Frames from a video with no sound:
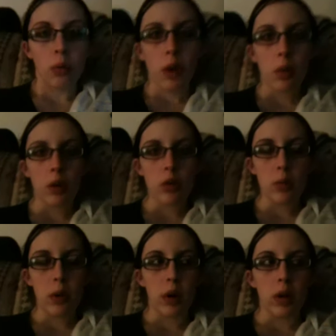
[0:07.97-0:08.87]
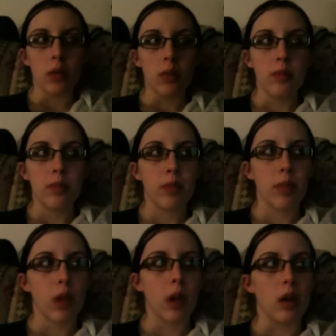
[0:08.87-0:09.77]
one week postpartum.
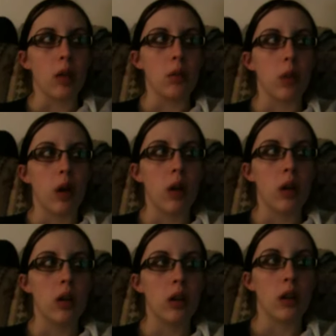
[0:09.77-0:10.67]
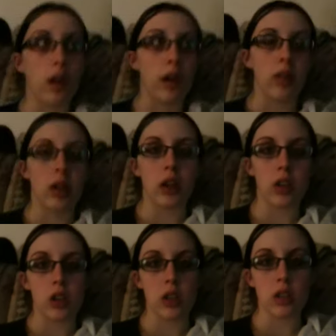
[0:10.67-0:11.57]
Um, I haven't had a
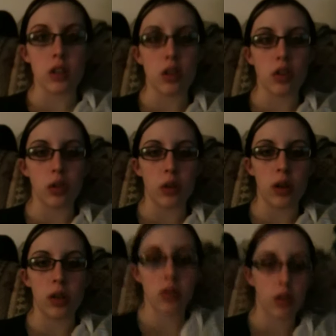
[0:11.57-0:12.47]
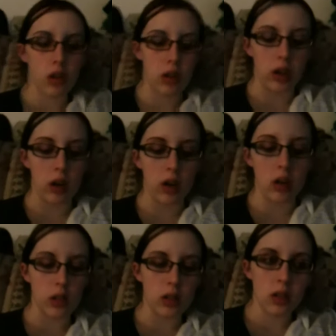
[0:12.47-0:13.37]
chance to do it earlier
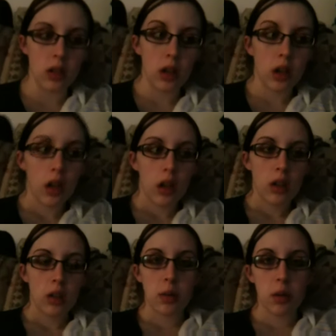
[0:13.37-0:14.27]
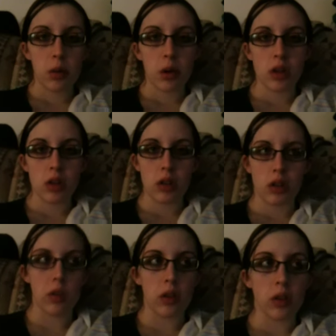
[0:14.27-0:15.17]
because it's been pretty
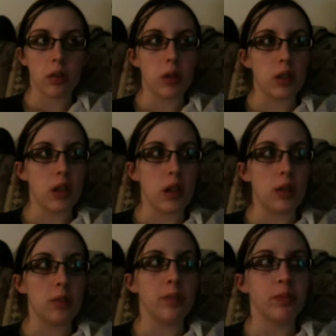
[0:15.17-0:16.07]
stressful and busy.